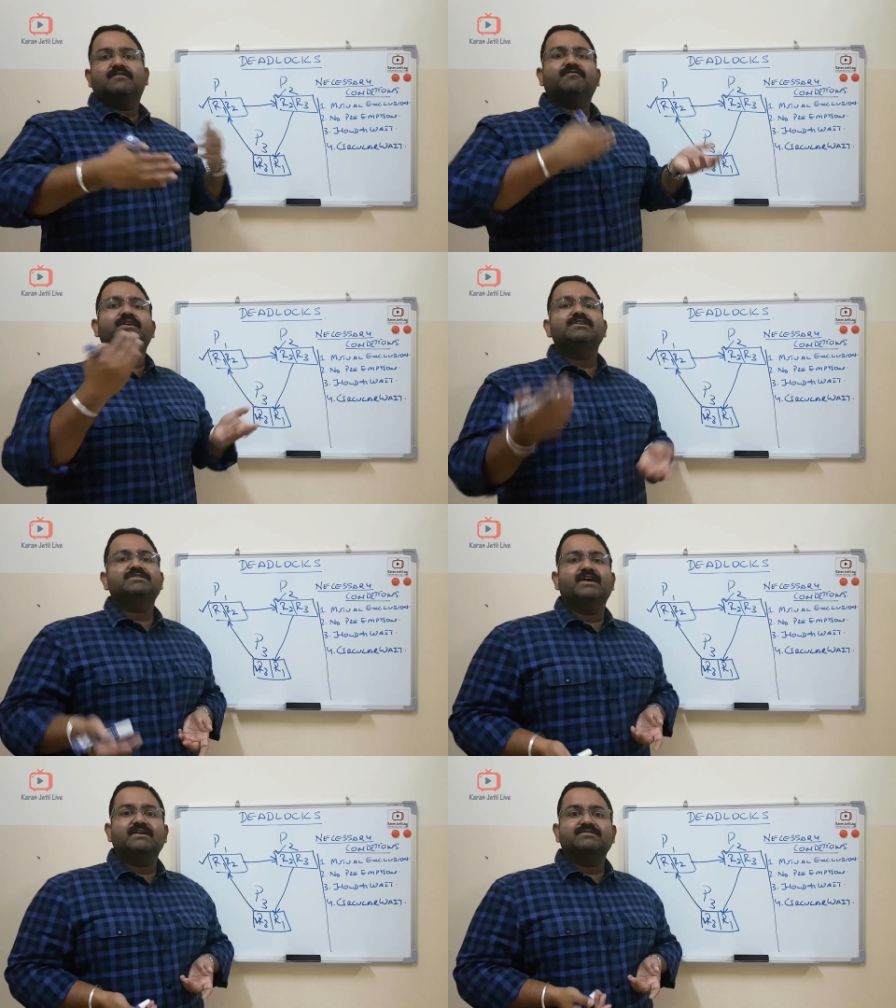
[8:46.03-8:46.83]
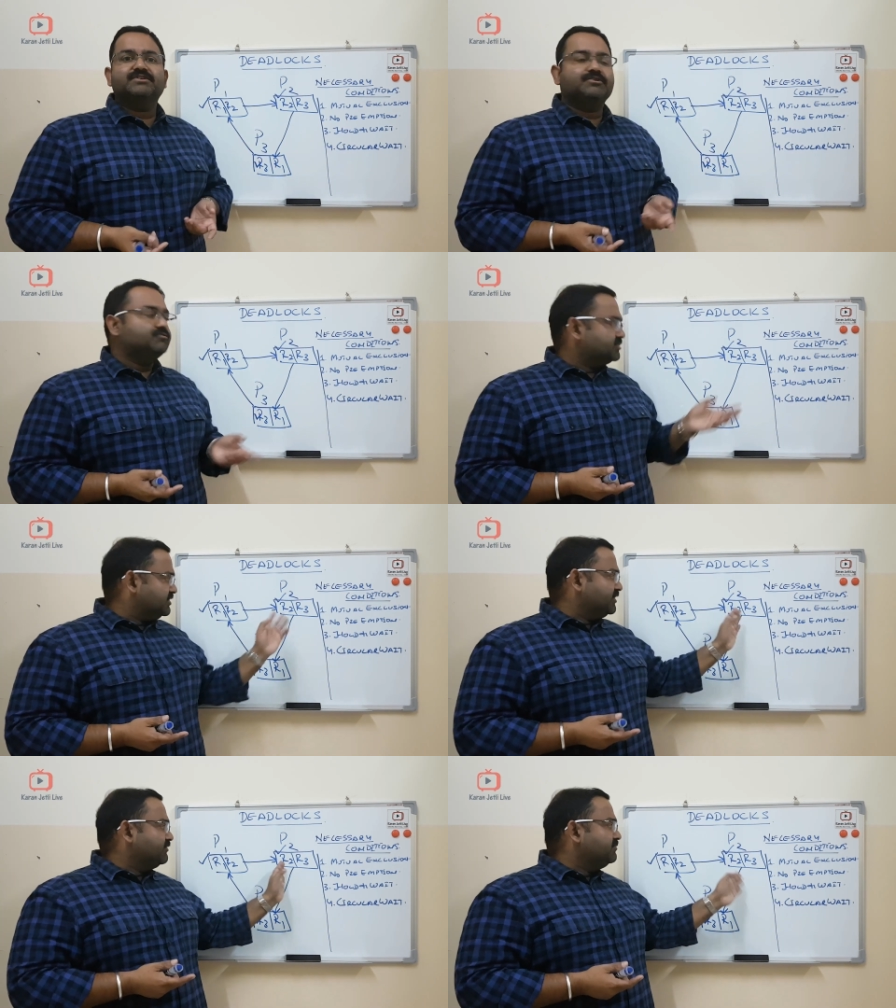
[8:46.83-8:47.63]
finish the execution.
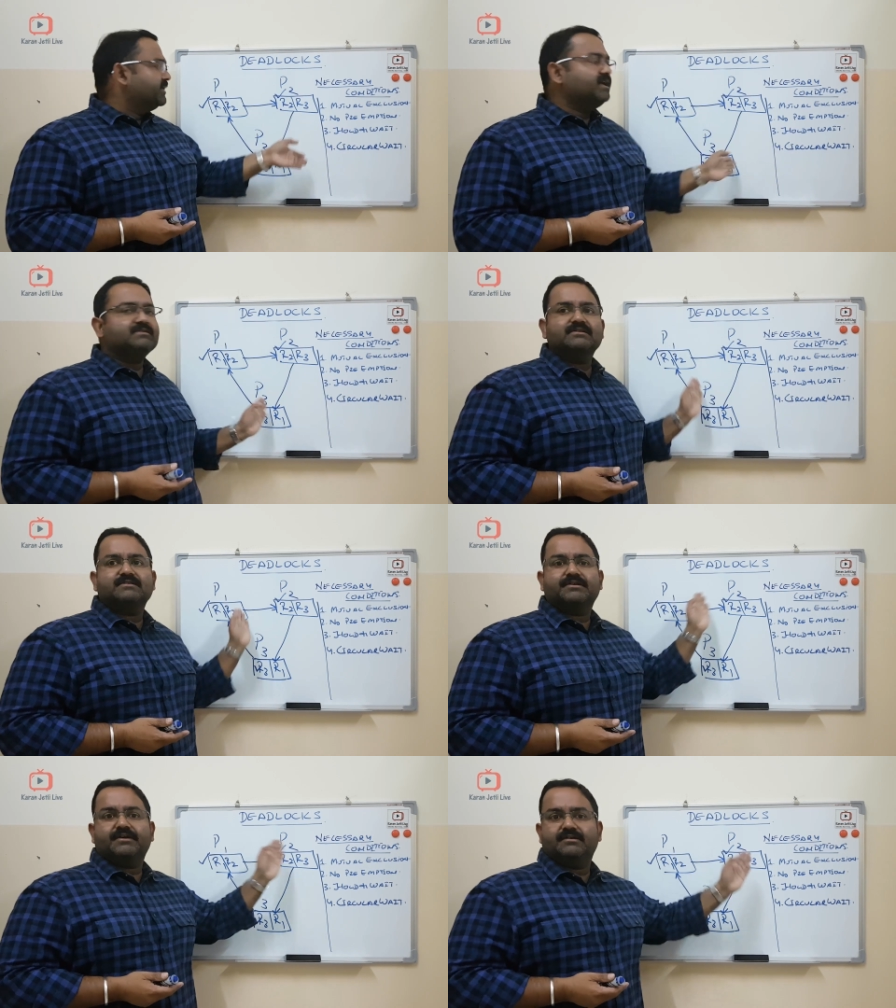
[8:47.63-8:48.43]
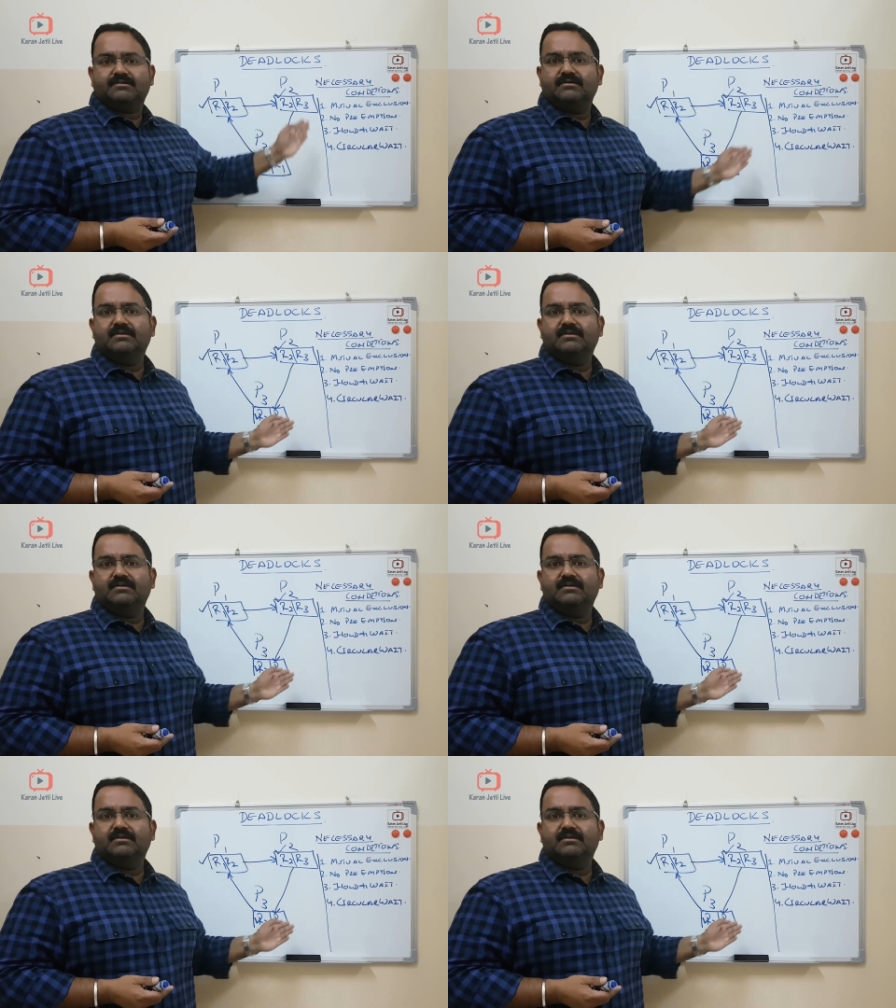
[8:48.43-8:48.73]
It will break the circuit.